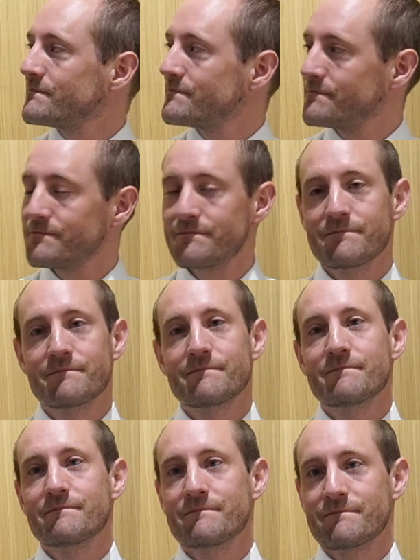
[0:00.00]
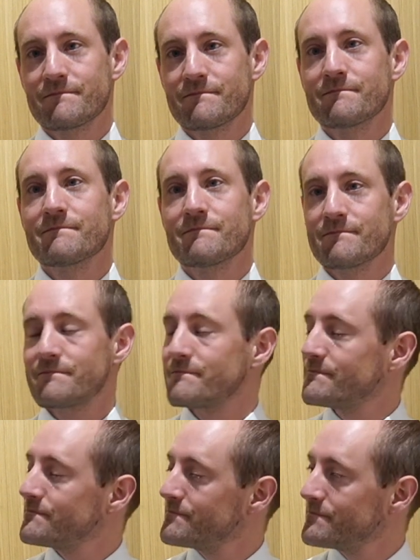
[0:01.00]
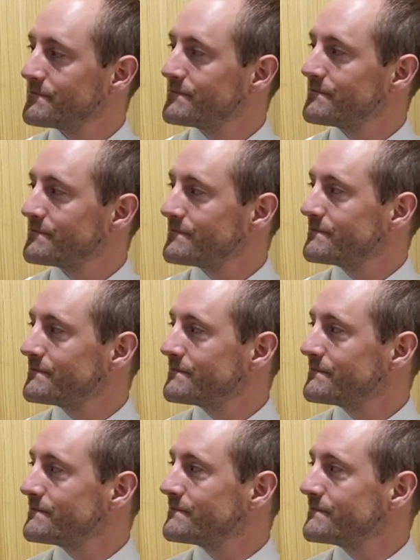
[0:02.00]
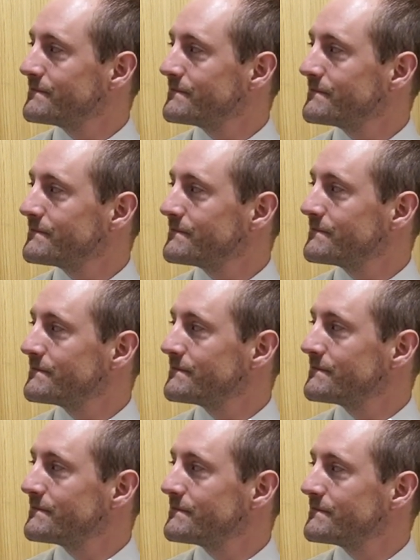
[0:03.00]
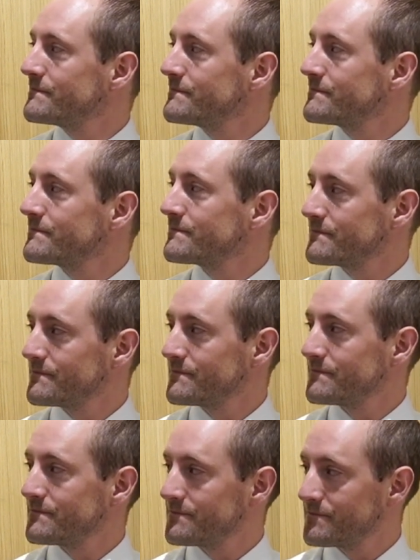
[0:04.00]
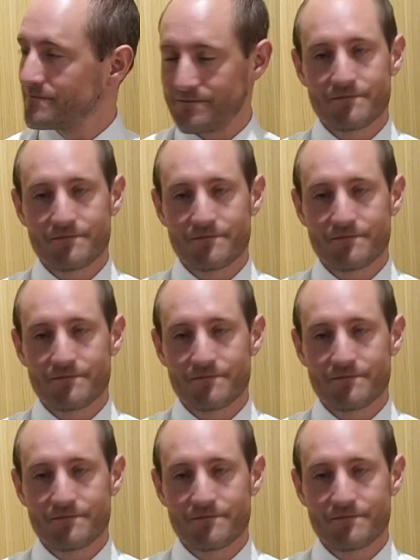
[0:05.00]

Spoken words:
(not speaking)